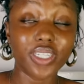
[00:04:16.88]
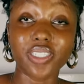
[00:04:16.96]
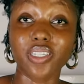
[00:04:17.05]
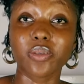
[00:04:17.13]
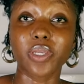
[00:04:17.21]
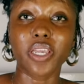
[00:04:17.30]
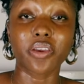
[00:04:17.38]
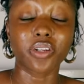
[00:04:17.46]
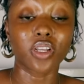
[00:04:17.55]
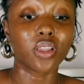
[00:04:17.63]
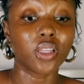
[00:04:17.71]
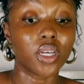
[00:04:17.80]
guys are going to be
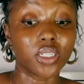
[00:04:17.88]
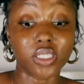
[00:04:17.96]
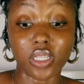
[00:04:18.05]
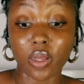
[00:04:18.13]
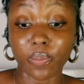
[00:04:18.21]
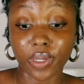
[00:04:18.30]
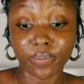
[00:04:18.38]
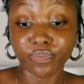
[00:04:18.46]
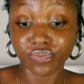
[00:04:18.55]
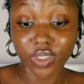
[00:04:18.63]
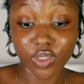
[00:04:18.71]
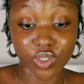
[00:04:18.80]
hearing a lot of swapping.
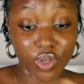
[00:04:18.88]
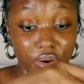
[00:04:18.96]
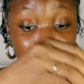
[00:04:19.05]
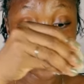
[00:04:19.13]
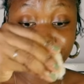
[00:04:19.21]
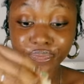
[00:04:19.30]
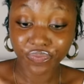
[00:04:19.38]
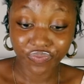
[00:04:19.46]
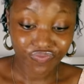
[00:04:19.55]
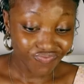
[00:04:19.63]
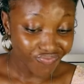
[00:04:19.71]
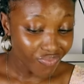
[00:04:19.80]
Sorry.
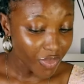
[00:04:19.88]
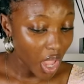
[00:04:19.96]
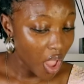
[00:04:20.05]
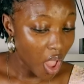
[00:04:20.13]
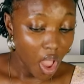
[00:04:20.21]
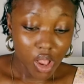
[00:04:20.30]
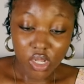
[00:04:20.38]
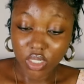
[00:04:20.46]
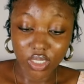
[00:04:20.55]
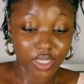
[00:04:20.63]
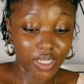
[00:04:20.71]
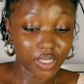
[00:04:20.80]

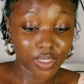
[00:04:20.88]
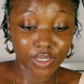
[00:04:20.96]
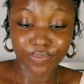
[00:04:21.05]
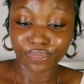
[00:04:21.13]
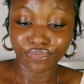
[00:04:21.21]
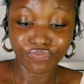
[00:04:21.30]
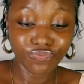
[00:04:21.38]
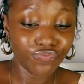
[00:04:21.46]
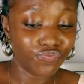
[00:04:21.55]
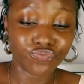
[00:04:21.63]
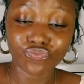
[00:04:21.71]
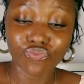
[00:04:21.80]
Because this
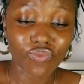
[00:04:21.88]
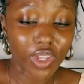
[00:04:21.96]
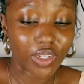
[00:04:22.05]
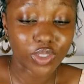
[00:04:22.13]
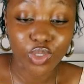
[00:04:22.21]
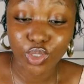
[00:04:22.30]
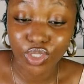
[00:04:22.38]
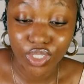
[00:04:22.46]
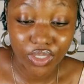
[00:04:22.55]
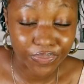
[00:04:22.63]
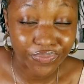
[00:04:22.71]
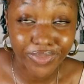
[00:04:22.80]
is too
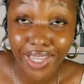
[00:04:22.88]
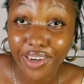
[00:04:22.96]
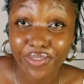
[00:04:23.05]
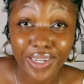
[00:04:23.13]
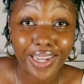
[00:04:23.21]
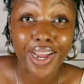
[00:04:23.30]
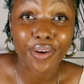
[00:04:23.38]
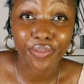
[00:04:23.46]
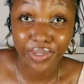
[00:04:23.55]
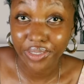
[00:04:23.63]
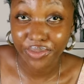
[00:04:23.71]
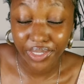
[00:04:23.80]
good. And if I
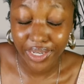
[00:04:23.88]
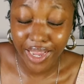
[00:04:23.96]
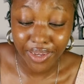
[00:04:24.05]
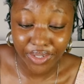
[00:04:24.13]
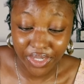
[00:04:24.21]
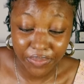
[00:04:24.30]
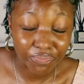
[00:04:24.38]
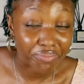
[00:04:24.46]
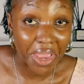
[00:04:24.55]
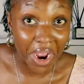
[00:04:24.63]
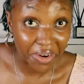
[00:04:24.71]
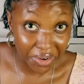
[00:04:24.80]
am really, really angry.
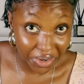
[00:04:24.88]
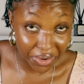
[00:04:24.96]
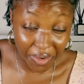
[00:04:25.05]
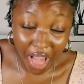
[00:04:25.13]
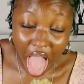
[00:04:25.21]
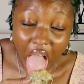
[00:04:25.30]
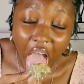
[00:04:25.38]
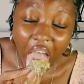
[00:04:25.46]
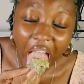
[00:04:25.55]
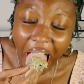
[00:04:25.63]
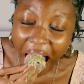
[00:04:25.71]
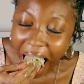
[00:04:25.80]
Me angry.
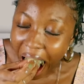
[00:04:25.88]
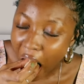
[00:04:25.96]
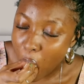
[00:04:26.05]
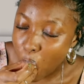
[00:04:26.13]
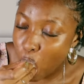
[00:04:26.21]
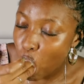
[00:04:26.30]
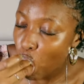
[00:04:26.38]
I